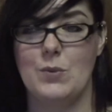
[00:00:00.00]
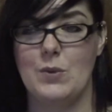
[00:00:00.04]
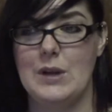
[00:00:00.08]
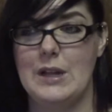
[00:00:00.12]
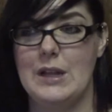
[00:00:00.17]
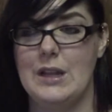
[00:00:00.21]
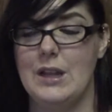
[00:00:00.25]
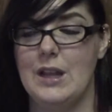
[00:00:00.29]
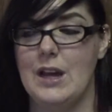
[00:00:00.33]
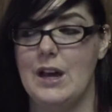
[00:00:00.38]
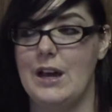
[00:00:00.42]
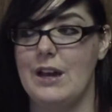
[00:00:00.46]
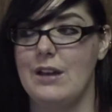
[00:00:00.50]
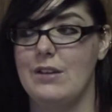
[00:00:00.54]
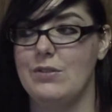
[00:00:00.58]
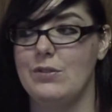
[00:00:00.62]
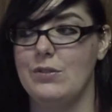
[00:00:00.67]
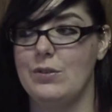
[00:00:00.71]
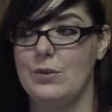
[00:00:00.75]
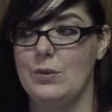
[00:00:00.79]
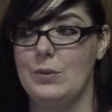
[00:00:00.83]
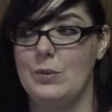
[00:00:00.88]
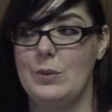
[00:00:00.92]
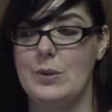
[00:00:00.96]
real
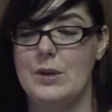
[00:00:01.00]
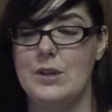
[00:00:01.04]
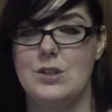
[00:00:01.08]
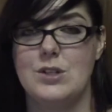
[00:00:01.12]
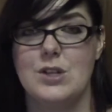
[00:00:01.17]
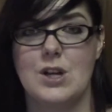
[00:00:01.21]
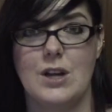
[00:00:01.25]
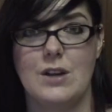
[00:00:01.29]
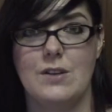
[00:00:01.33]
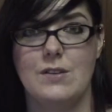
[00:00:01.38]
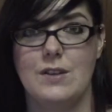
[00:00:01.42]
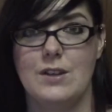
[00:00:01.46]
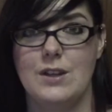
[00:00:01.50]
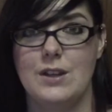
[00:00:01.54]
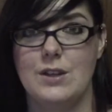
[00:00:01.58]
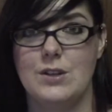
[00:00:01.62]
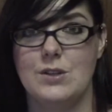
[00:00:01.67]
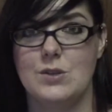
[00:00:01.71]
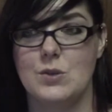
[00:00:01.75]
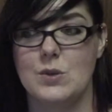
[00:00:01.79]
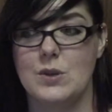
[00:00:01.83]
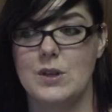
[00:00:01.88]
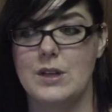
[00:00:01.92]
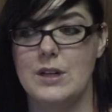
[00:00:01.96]
life, which I really
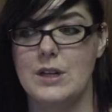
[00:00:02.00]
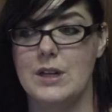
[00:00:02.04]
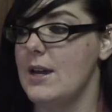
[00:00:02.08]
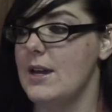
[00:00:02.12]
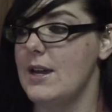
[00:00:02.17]
enjoyed.